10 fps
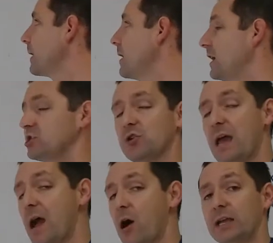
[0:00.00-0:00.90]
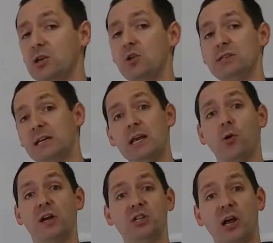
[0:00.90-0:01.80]
And so now I can use any
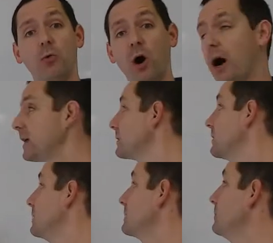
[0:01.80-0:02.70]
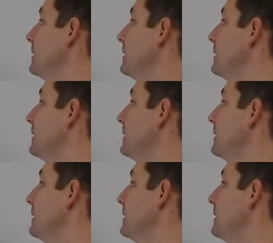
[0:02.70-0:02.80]
equation I want to be